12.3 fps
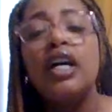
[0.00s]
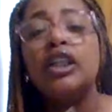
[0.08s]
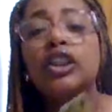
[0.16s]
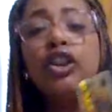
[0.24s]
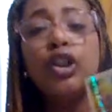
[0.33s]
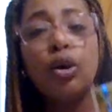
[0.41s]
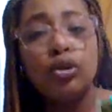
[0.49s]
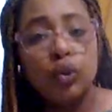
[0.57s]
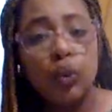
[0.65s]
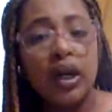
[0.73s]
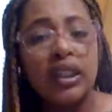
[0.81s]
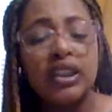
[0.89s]
the chosen
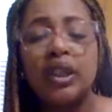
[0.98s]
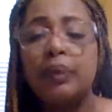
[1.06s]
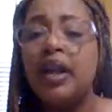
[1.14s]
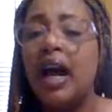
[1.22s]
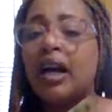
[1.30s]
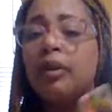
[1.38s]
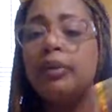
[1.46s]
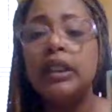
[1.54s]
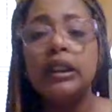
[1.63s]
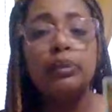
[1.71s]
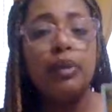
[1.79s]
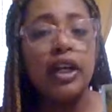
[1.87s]
ones, some of y'all could be
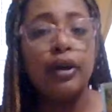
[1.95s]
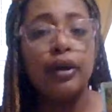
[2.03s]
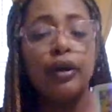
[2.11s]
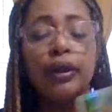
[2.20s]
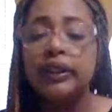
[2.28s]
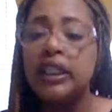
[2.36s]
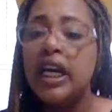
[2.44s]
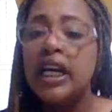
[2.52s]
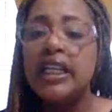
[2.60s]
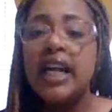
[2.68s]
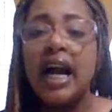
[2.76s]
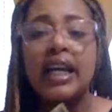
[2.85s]
speakers,
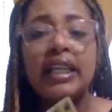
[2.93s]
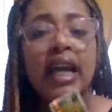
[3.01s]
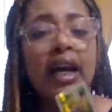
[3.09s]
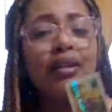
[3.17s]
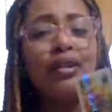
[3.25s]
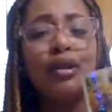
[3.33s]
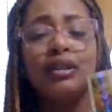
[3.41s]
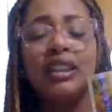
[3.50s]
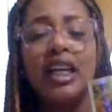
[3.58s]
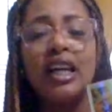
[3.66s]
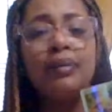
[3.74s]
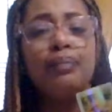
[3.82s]
y'all could y'all, you know,
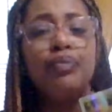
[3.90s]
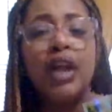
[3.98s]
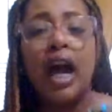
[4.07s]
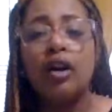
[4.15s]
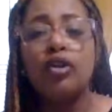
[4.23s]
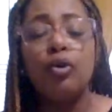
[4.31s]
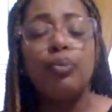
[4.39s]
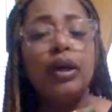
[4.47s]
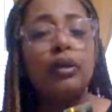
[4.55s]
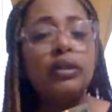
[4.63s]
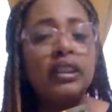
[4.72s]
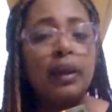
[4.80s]
saying, I don't know,
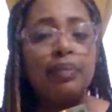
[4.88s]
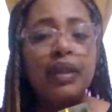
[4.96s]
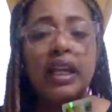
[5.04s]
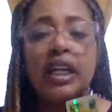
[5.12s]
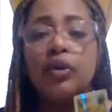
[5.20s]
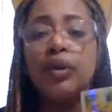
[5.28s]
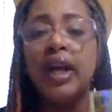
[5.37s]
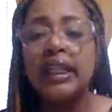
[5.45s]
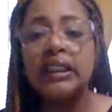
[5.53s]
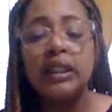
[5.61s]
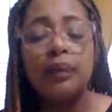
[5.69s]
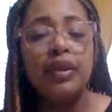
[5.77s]
build something,
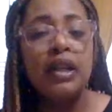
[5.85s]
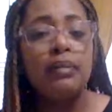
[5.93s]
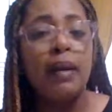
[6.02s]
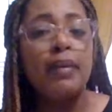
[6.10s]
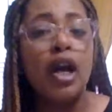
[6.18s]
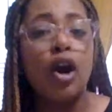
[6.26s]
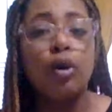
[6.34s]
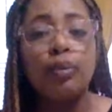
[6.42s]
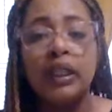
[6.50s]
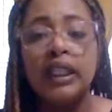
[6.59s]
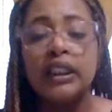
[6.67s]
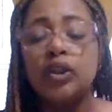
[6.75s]
create something, maybe a
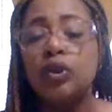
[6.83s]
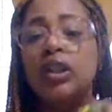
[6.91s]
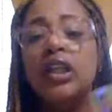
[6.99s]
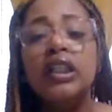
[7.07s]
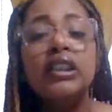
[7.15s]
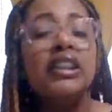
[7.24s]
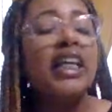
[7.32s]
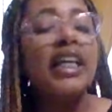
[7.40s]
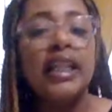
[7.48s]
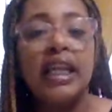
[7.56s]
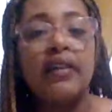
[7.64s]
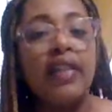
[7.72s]
herbalist or anything of